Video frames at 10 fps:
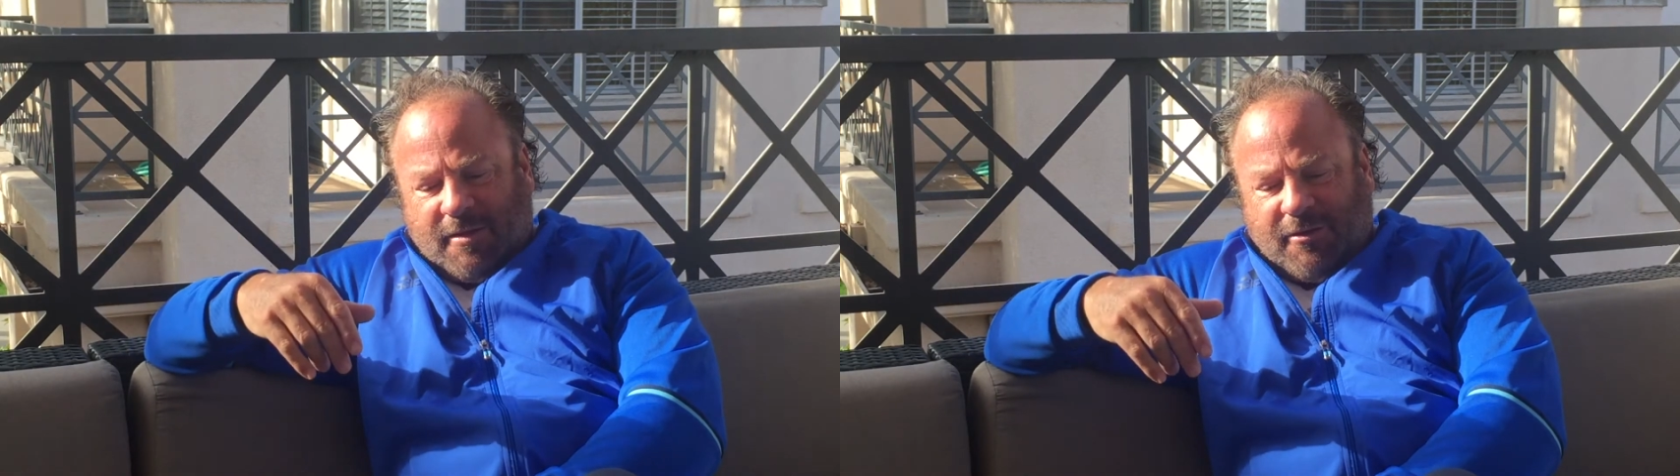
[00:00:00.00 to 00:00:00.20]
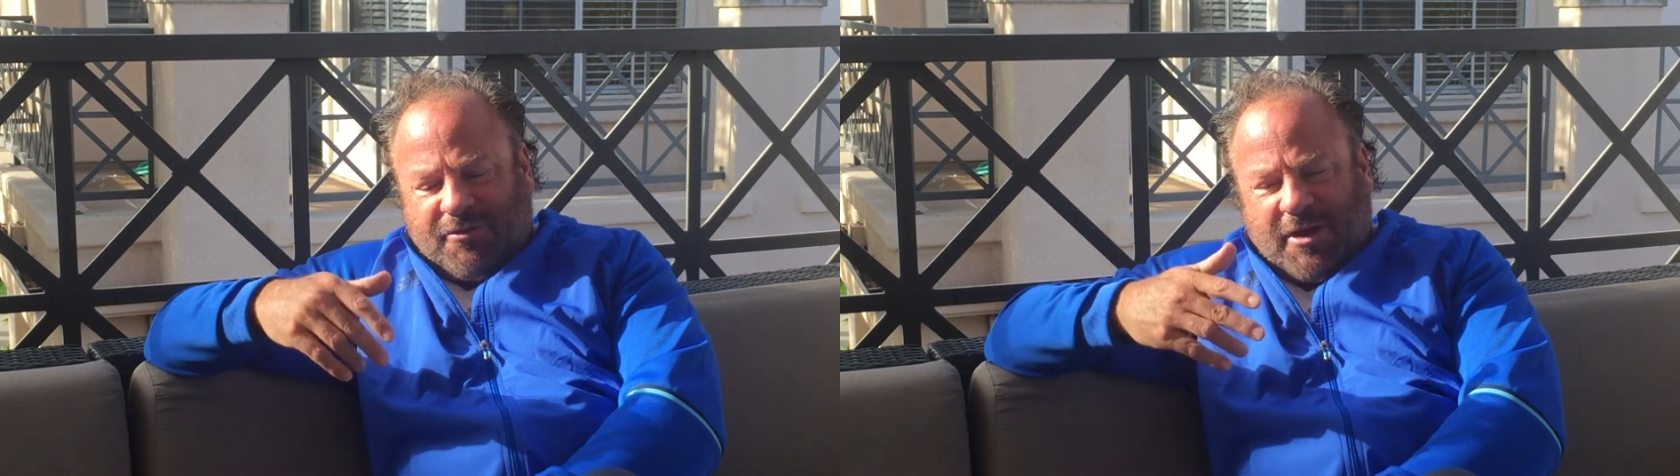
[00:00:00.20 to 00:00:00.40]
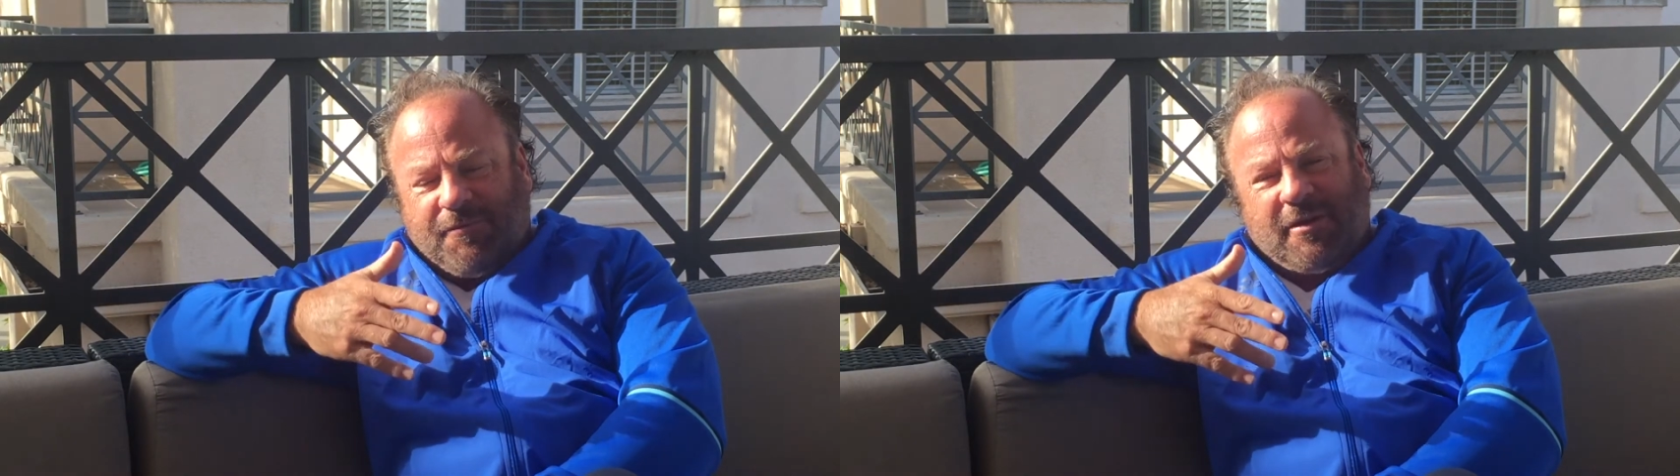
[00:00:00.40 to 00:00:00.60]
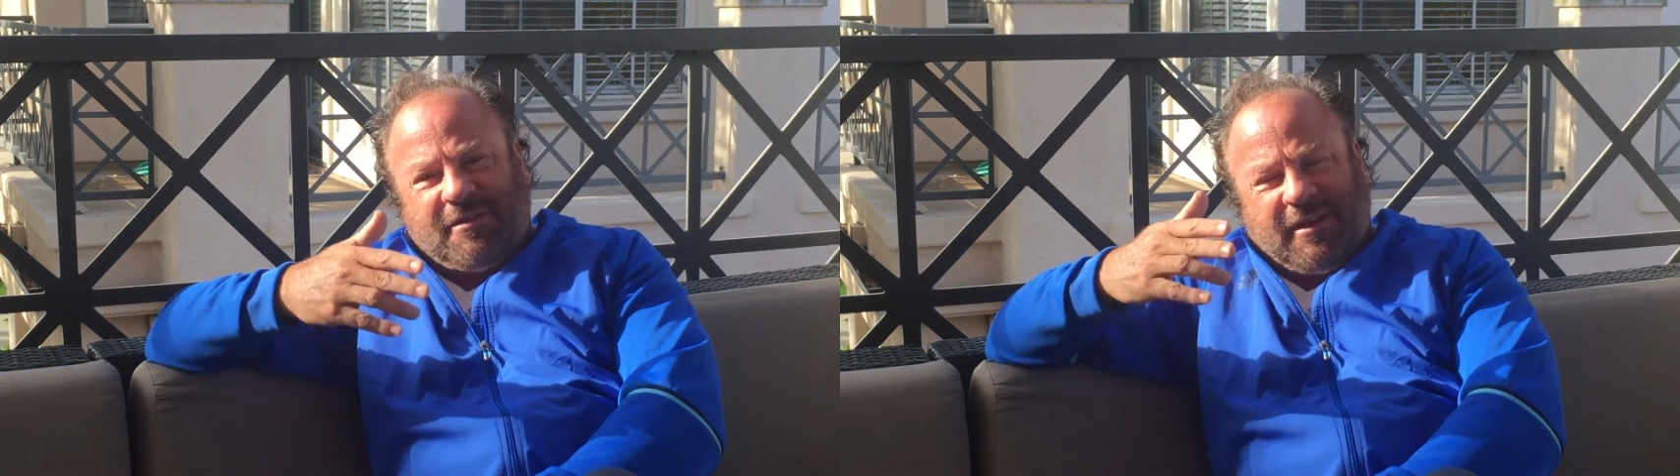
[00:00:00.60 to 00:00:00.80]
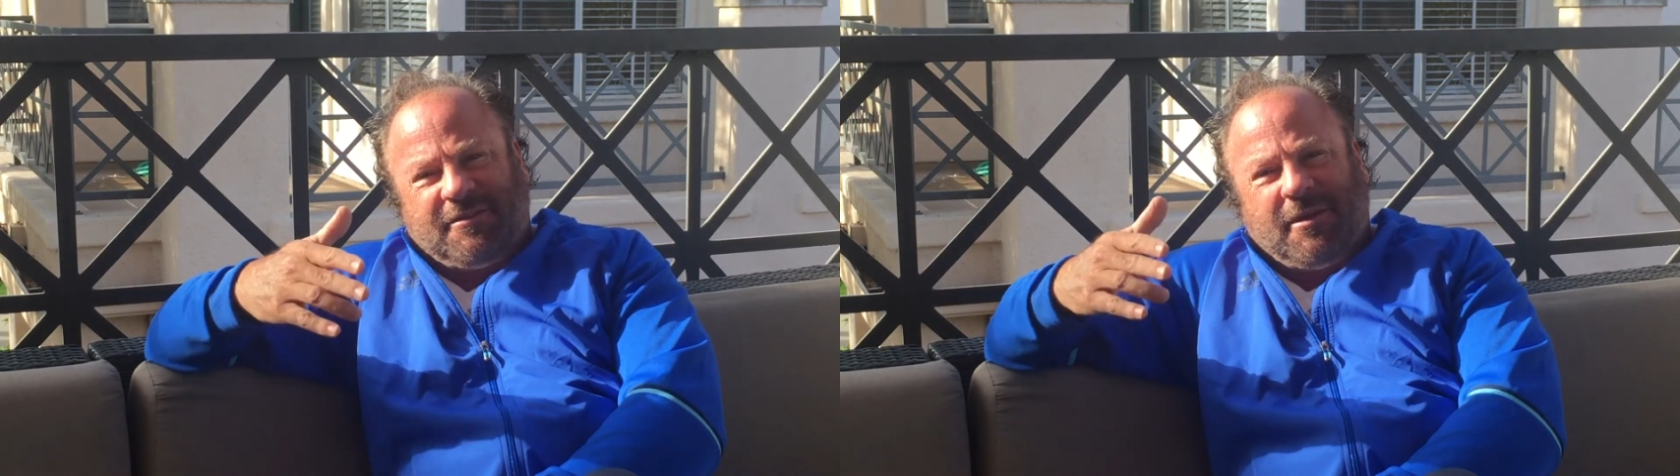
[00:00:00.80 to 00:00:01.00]
there's
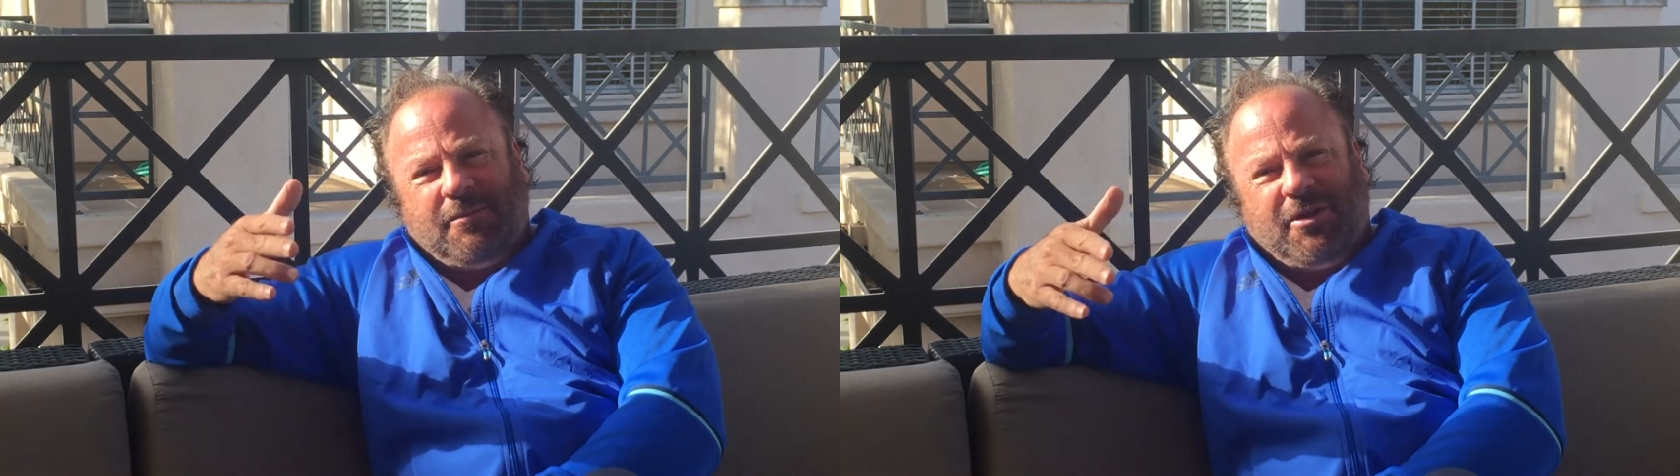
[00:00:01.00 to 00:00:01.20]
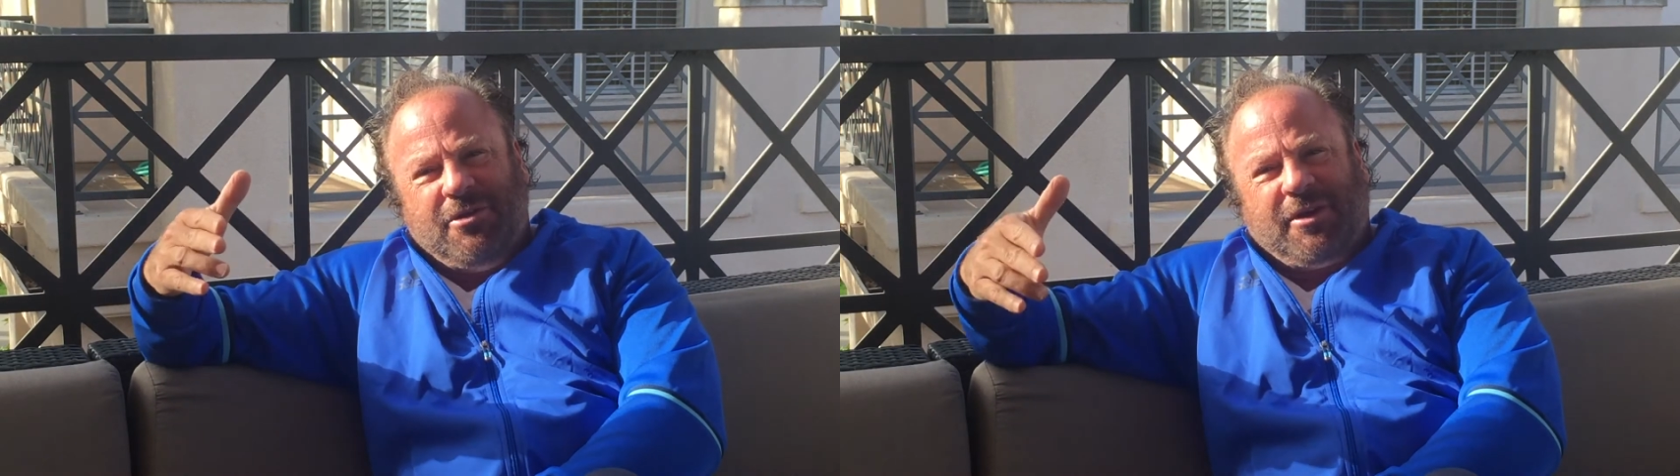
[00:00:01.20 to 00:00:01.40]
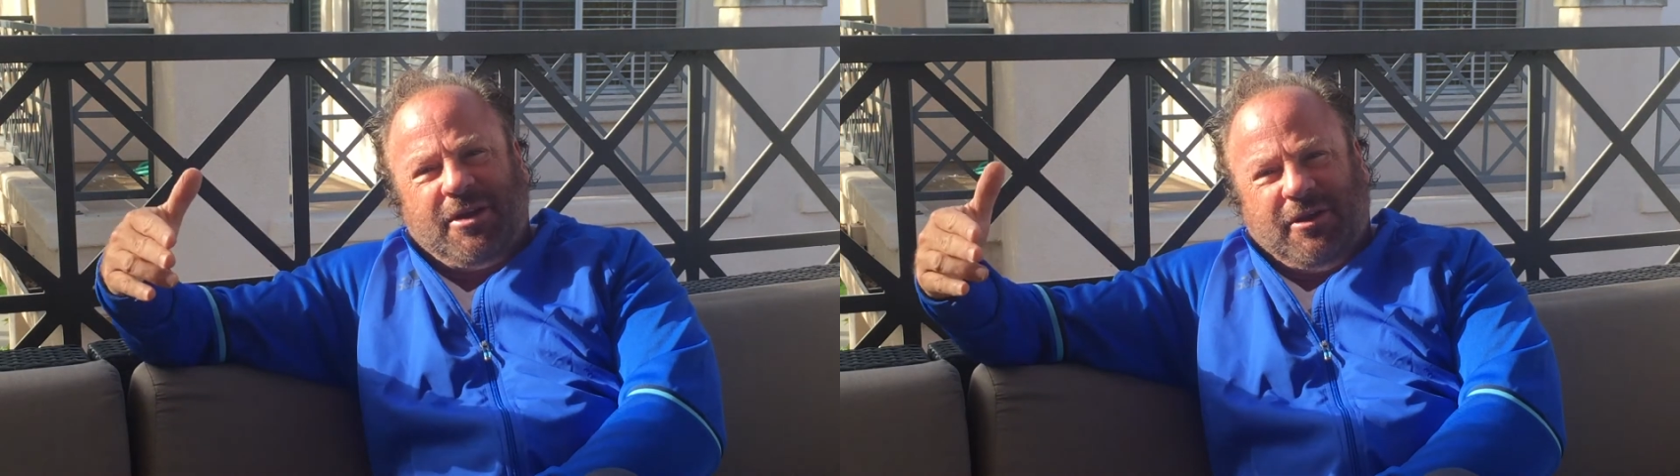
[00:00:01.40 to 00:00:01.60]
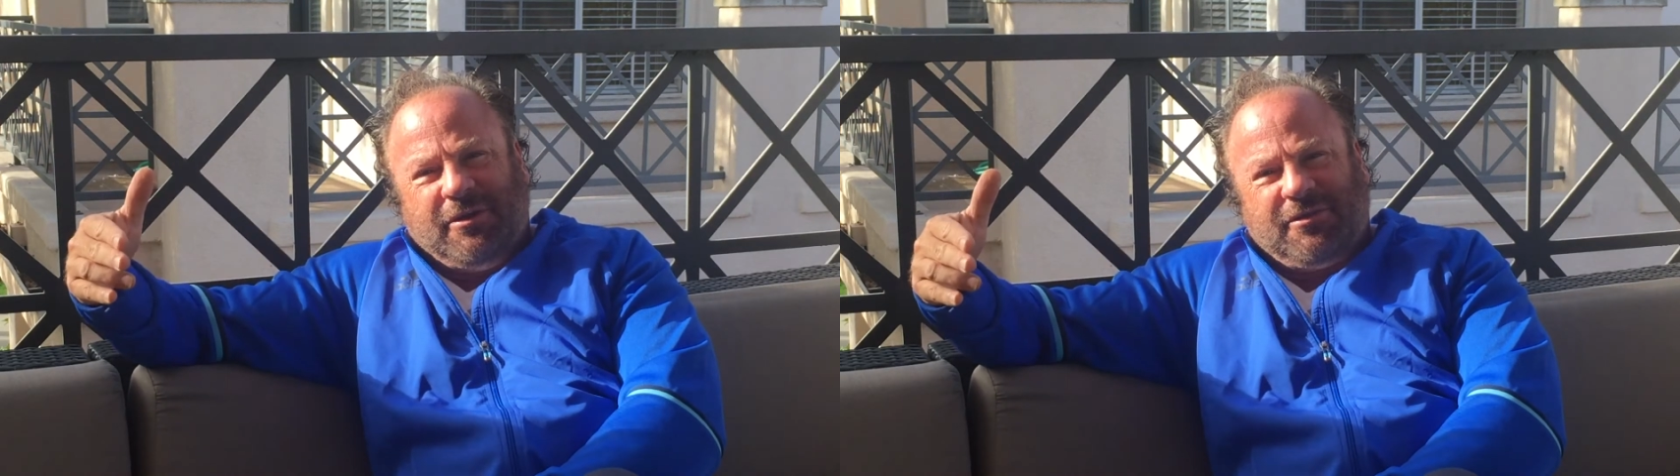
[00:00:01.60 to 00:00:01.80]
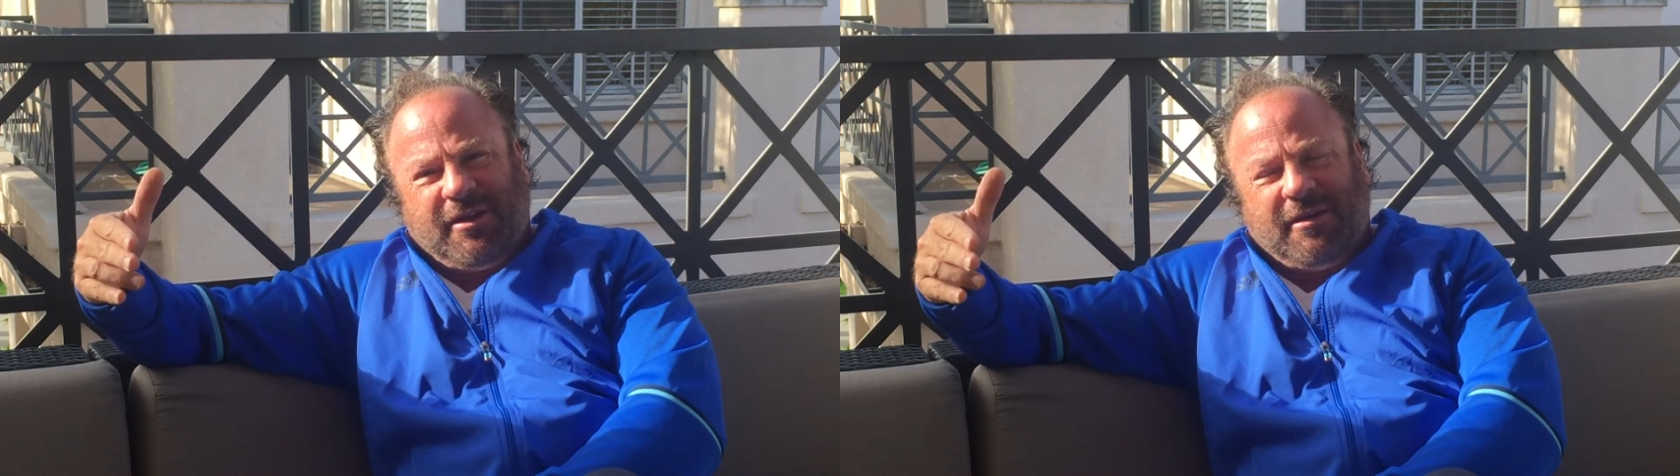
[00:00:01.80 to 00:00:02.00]
different systems that you could use